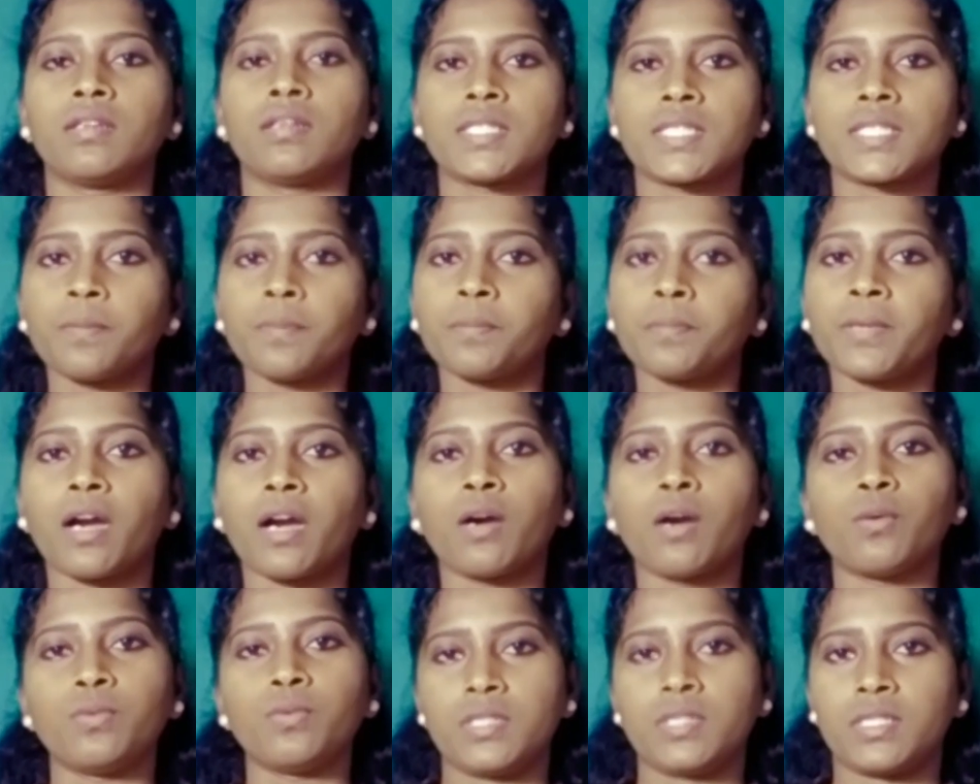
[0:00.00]
some
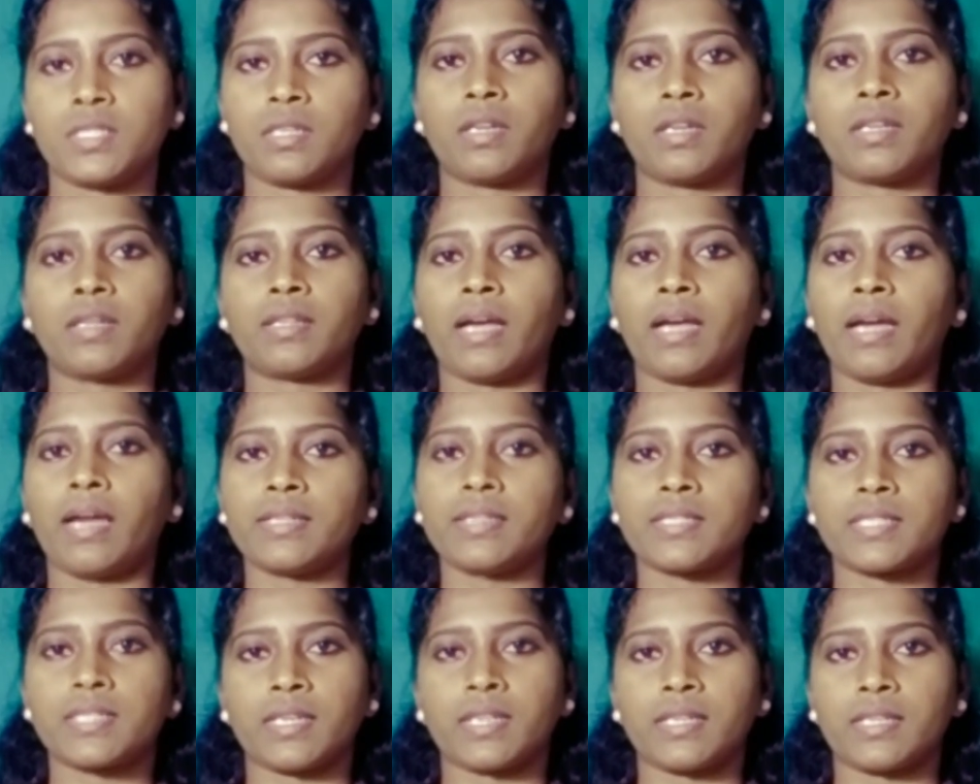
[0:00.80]
nouns in
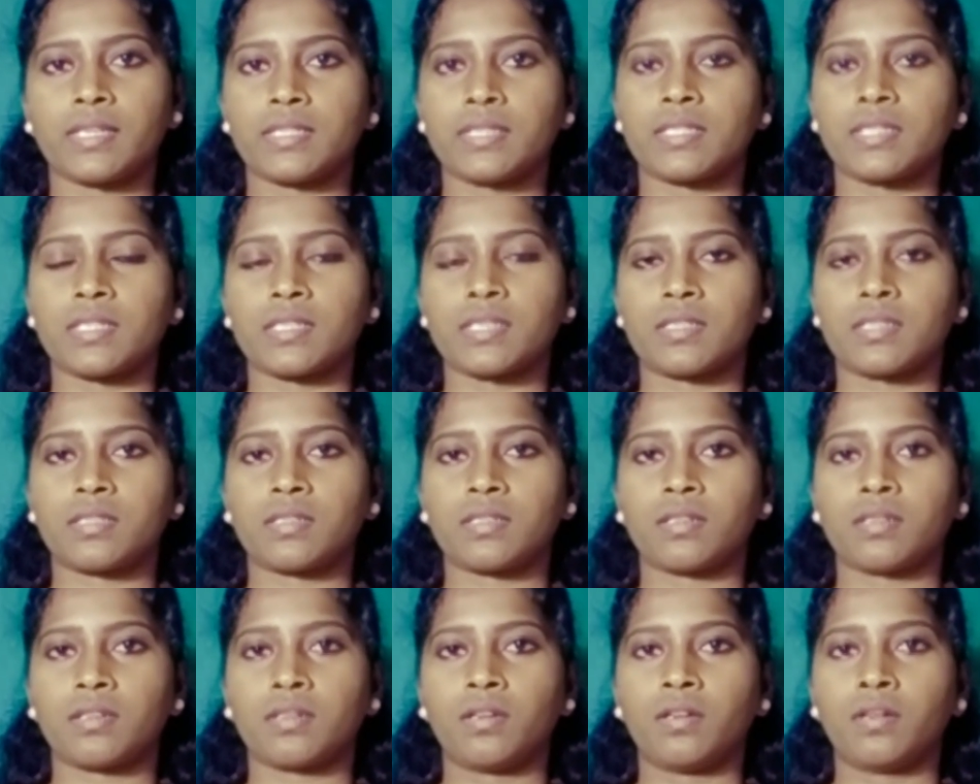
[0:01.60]
that
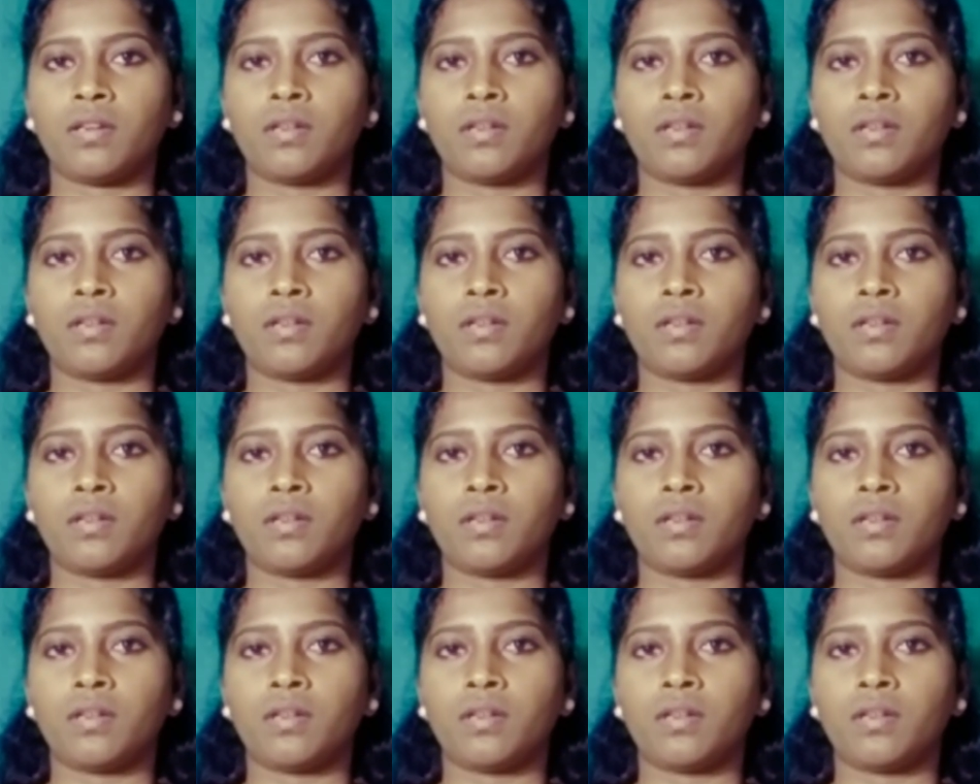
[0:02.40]
sentences.